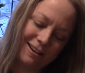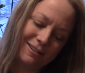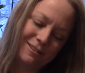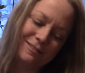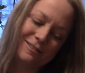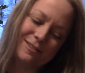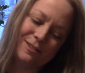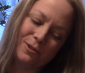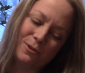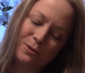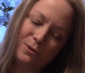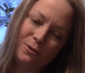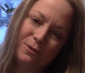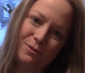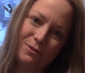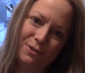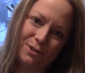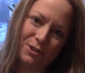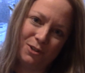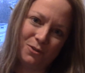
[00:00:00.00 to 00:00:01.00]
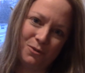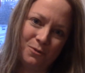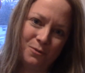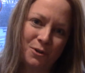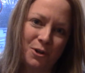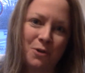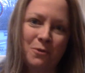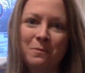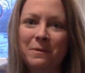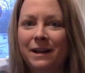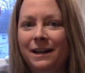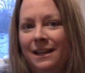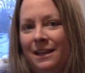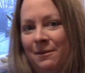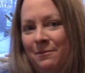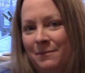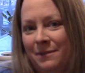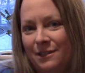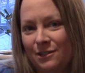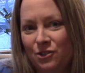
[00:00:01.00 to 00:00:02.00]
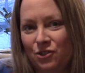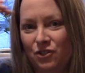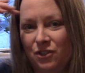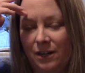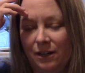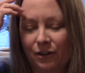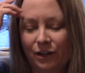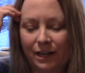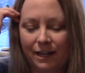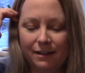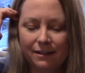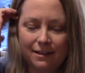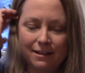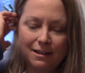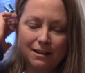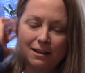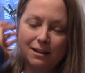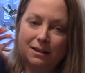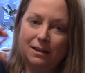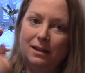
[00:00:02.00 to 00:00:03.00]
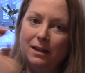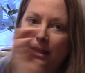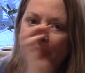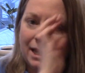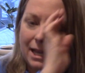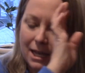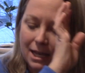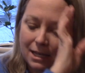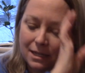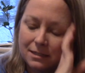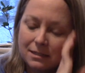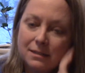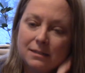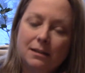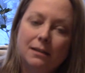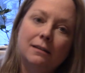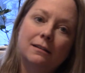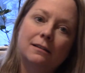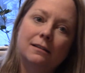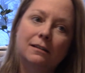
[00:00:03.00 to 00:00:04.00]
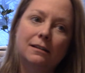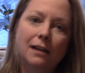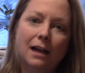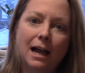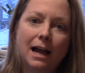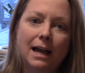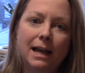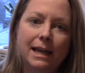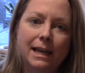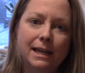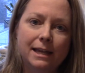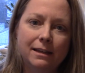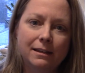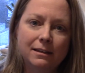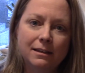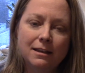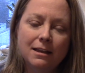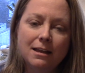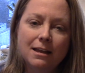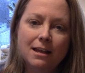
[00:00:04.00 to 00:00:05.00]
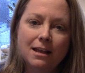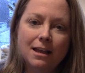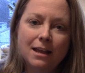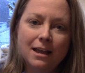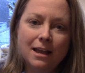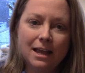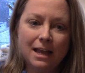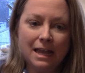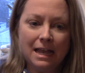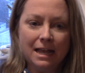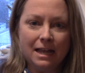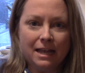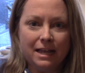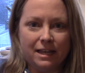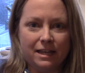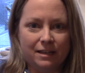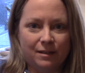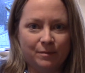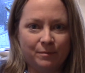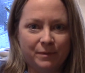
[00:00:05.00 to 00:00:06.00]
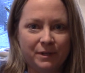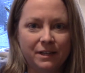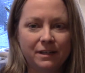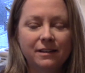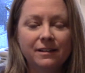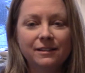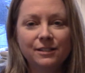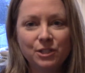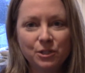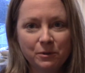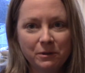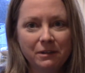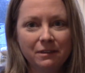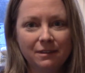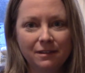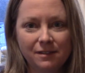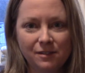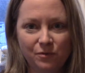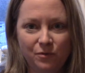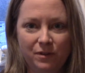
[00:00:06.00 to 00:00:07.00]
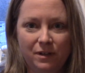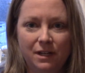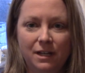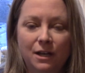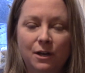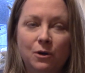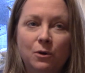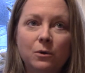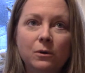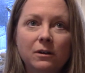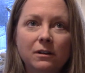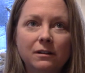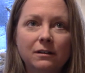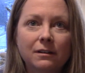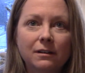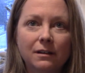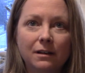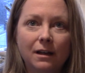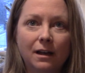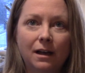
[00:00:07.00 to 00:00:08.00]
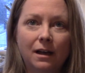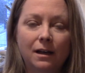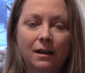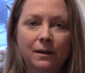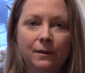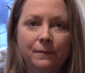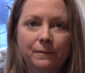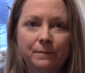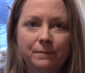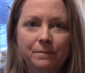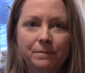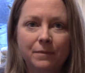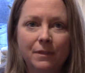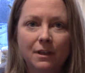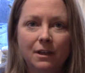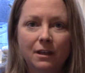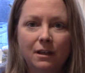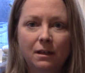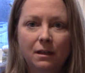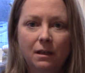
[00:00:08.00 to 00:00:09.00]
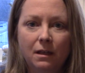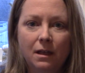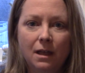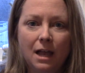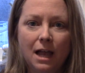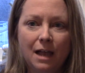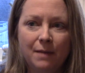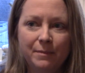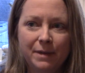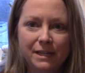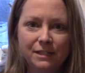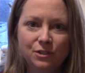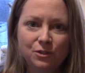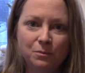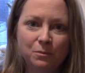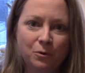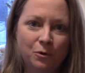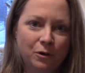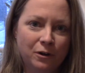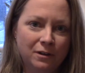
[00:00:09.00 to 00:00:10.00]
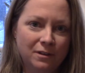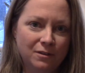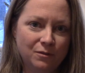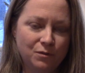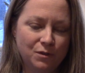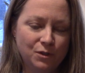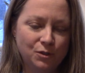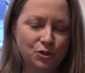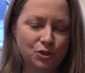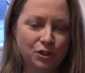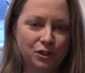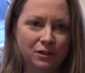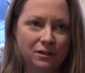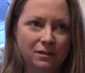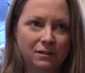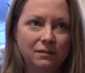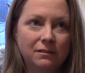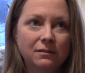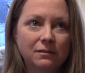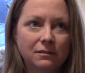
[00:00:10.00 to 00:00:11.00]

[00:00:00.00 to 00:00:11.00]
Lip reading: so you know my name is Sherry, and I am doing this video. I may do more in the future.